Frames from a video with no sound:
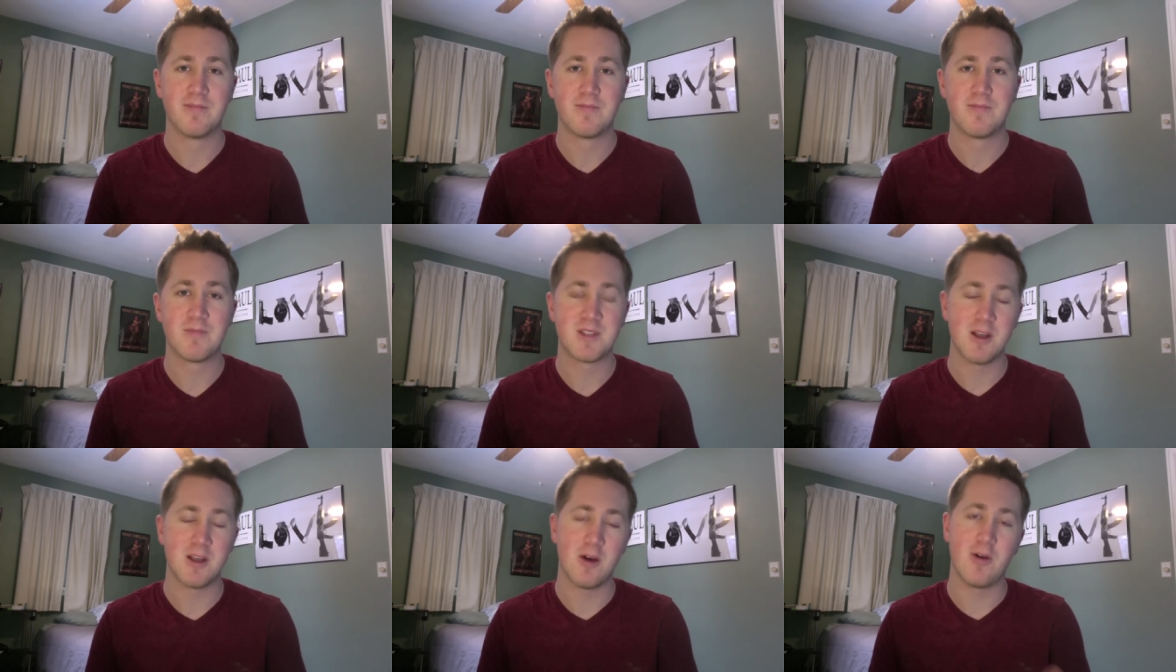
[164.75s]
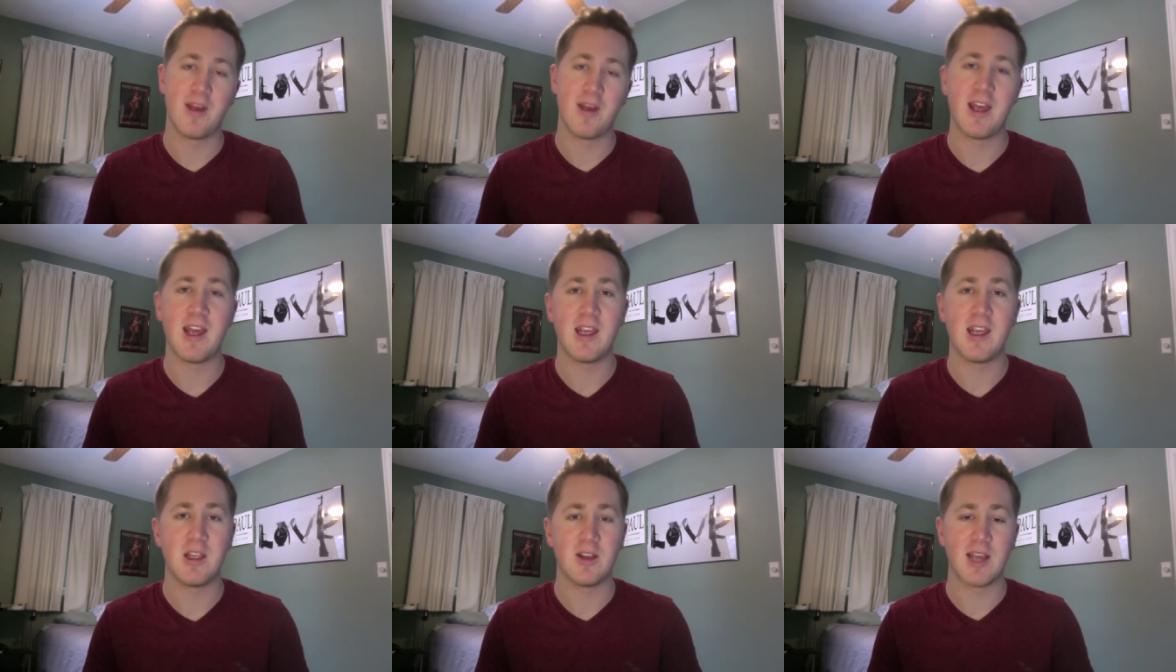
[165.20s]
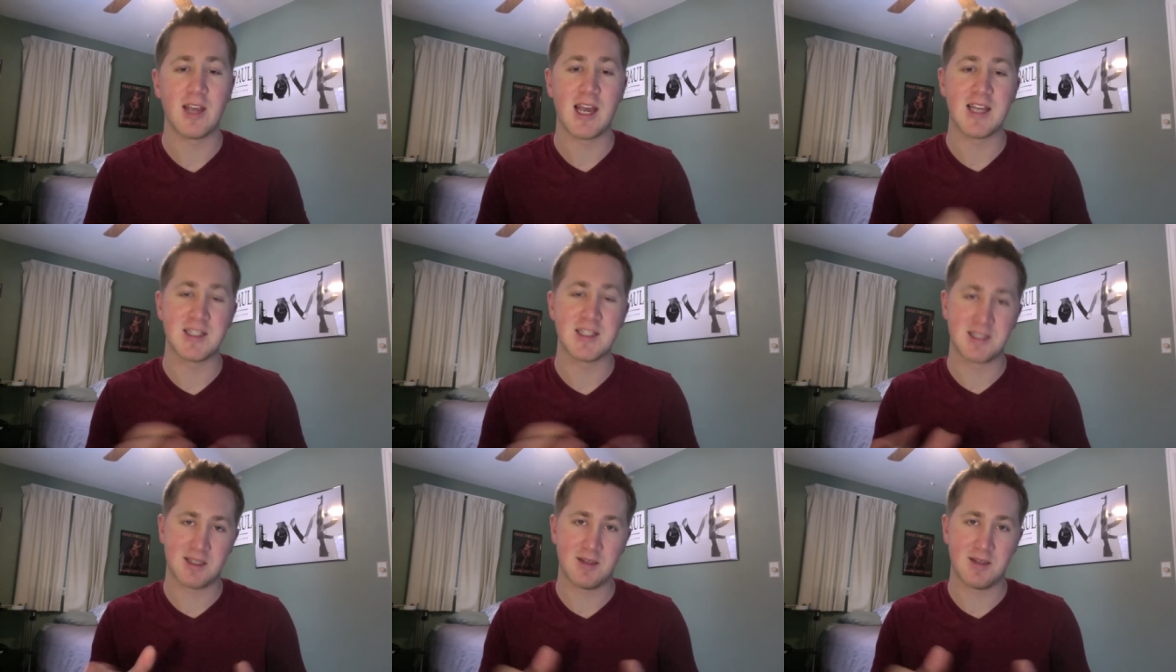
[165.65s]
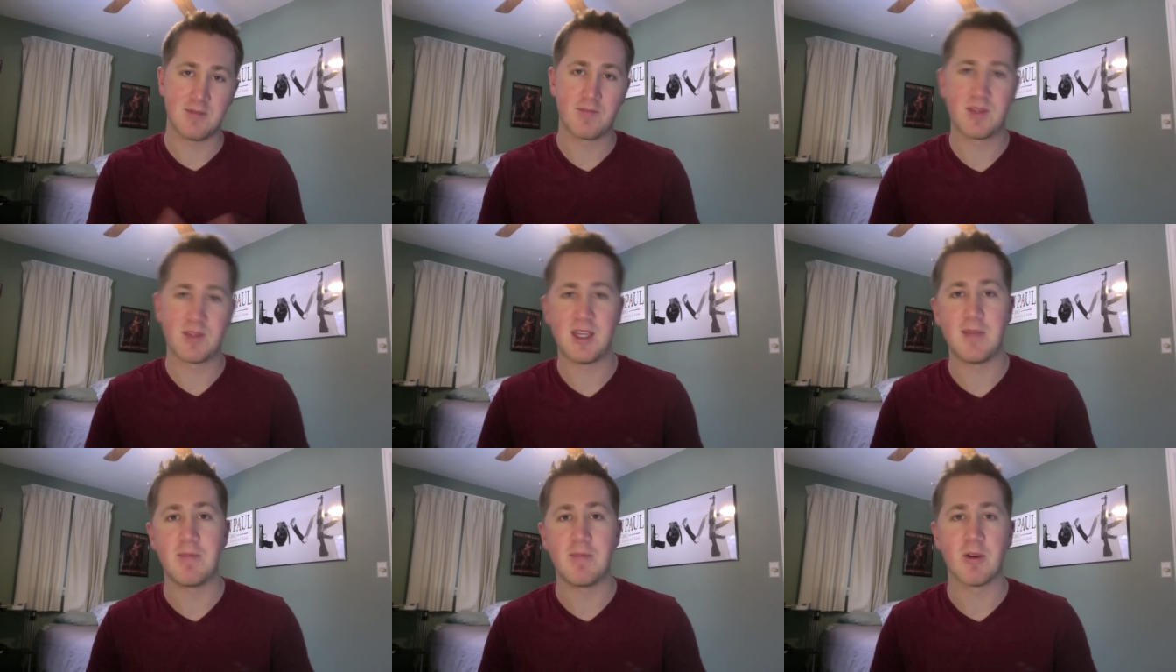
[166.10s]
So, hey, you guys,
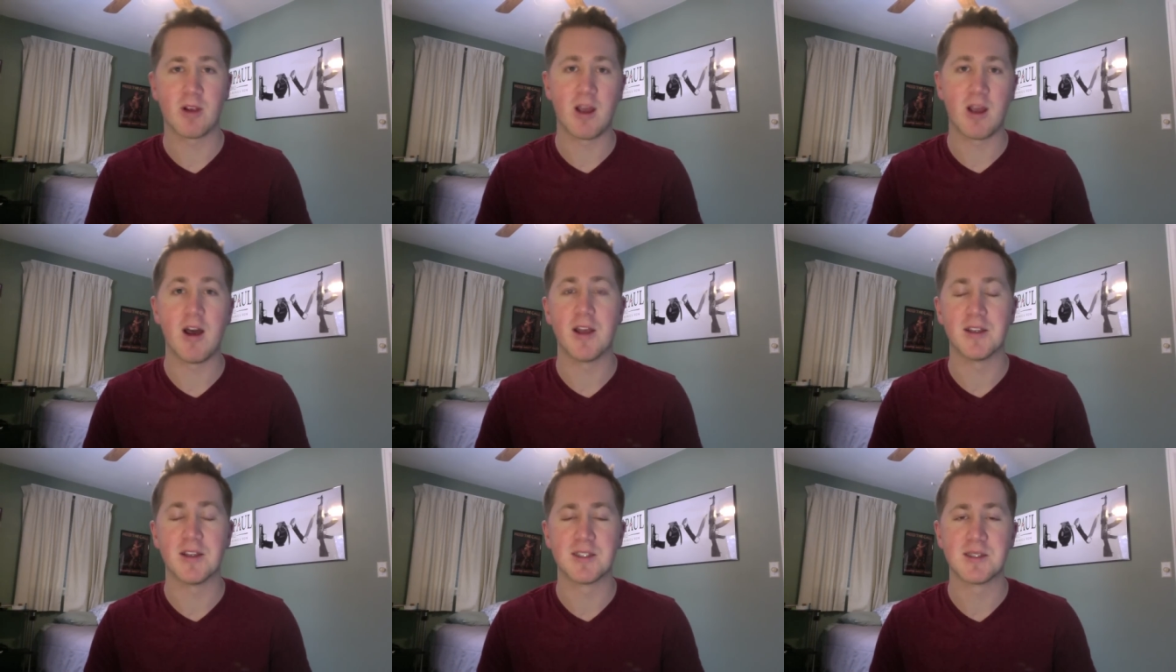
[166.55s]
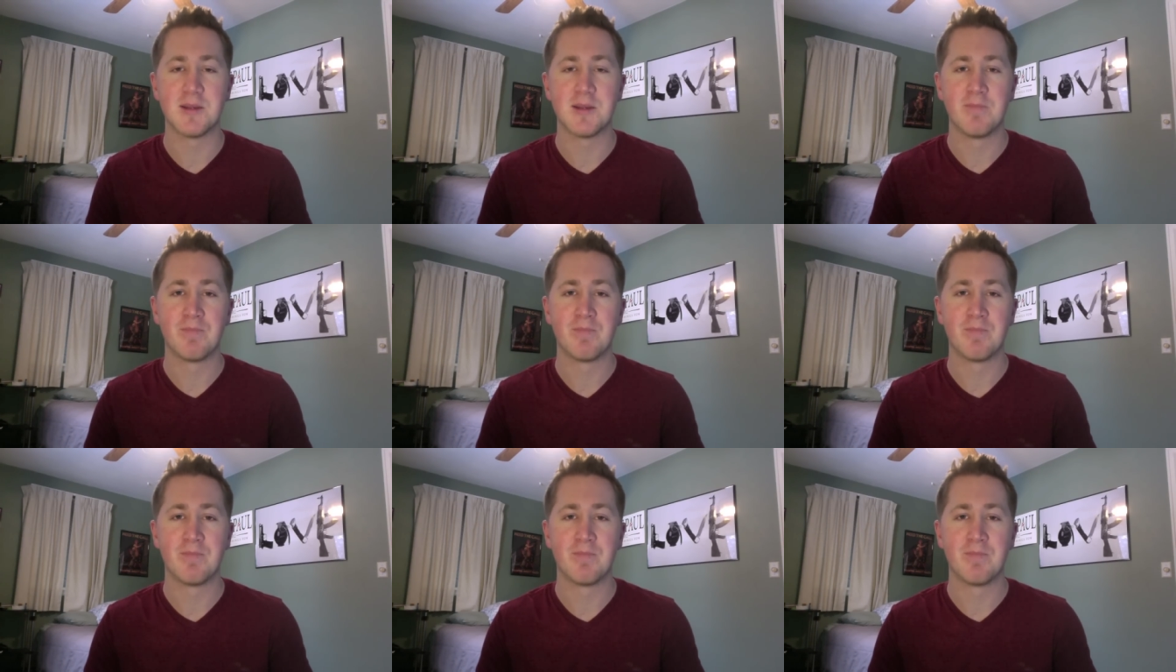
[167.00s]
keep your guns.